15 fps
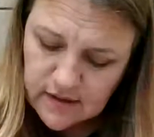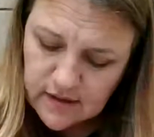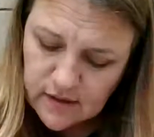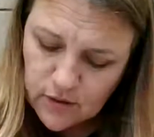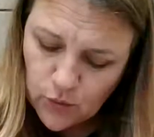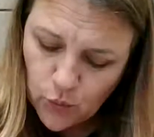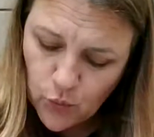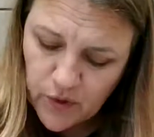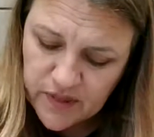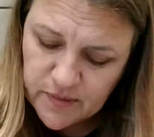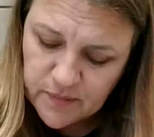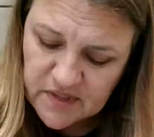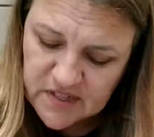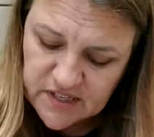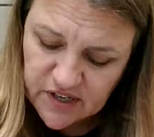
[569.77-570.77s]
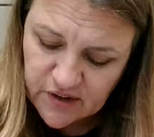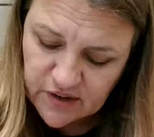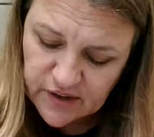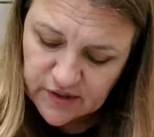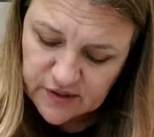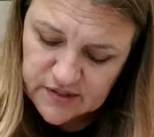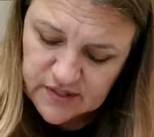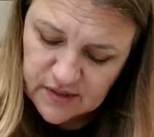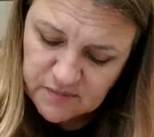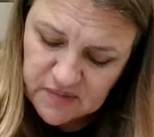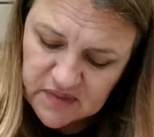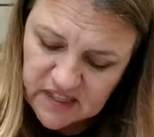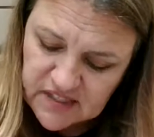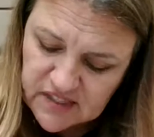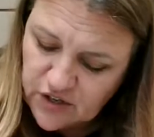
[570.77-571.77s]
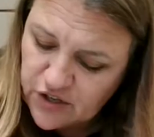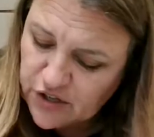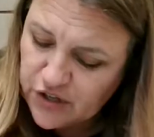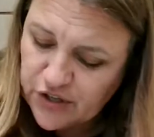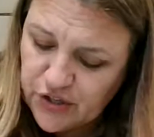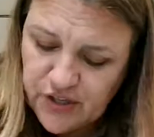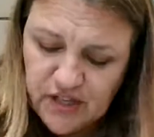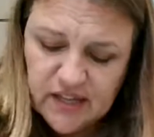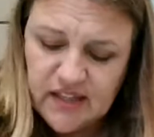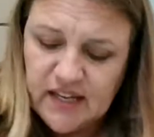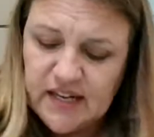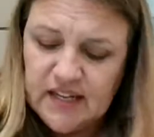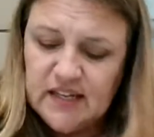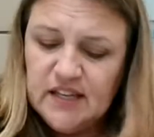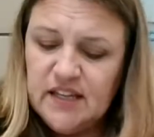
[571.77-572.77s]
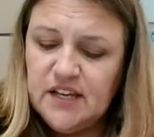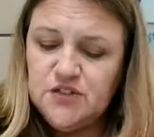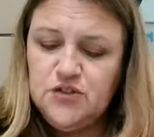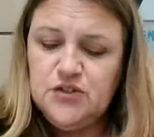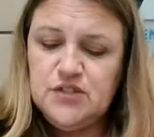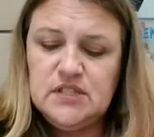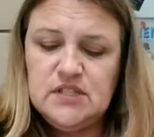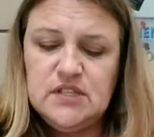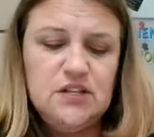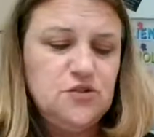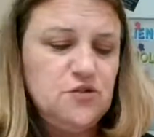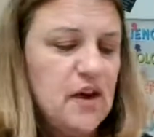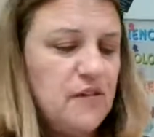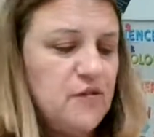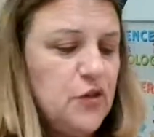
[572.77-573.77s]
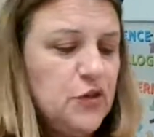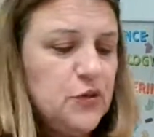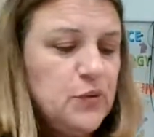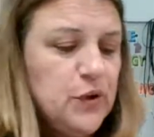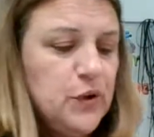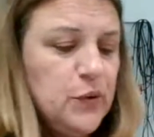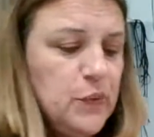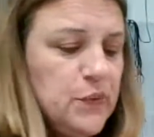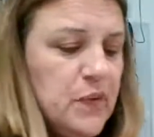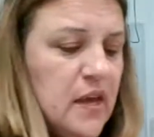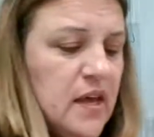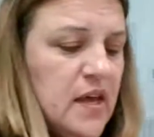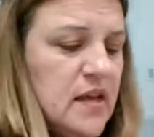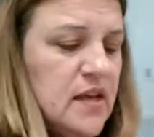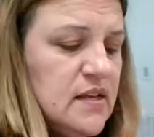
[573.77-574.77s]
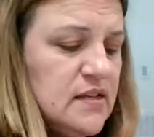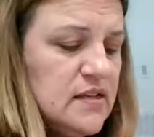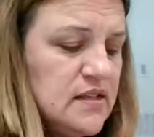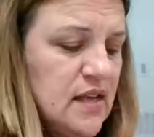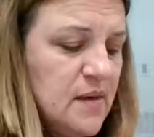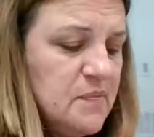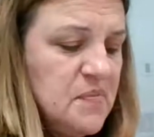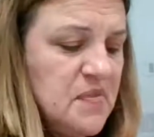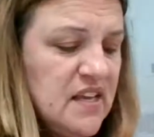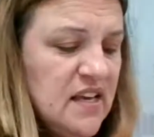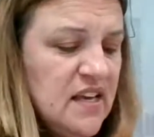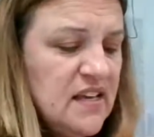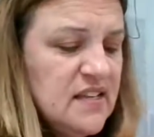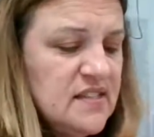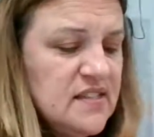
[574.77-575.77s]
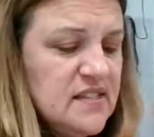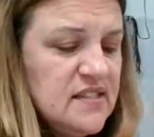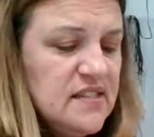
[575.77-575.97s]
with materials. Some things aren't good at letting electricity travel through. Some things